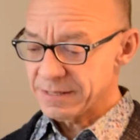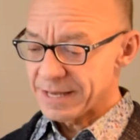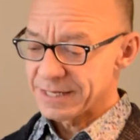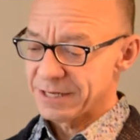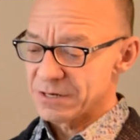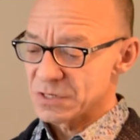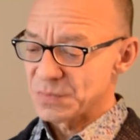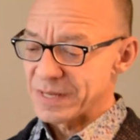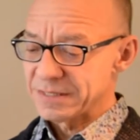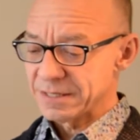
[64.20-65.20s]
slide here is
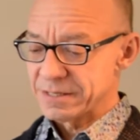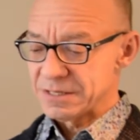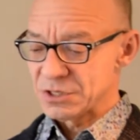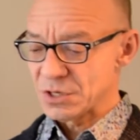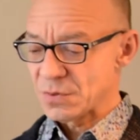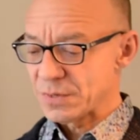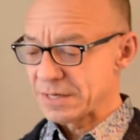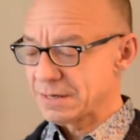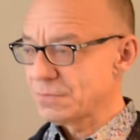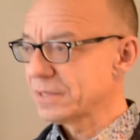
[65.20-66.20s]
basically
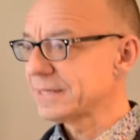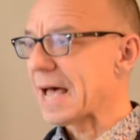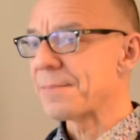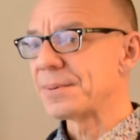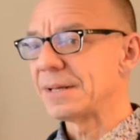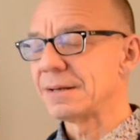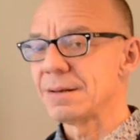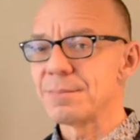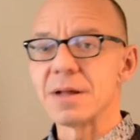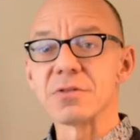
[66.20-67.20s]
showing what's
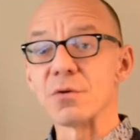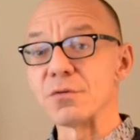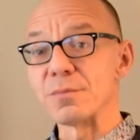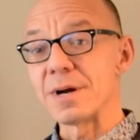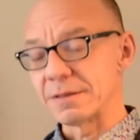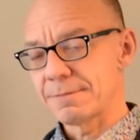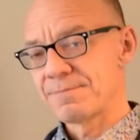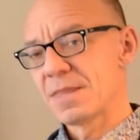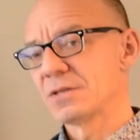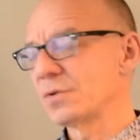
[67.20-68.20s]
happening month over month.
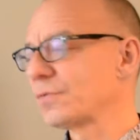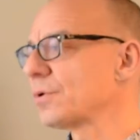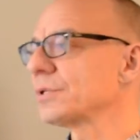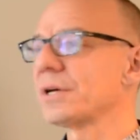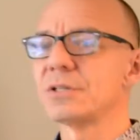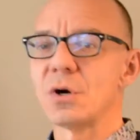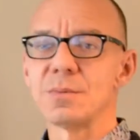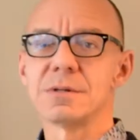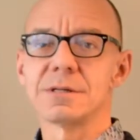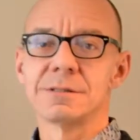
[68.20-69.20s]
So of course,
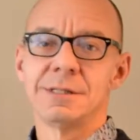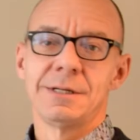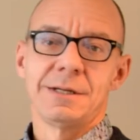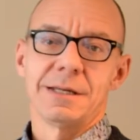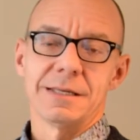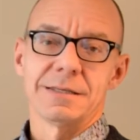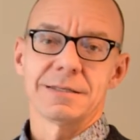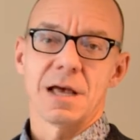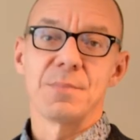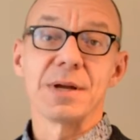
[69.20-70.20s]
October
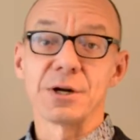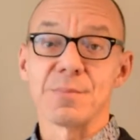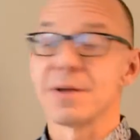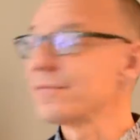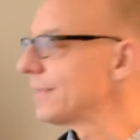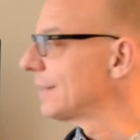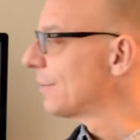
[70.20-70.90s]
is a bigger month than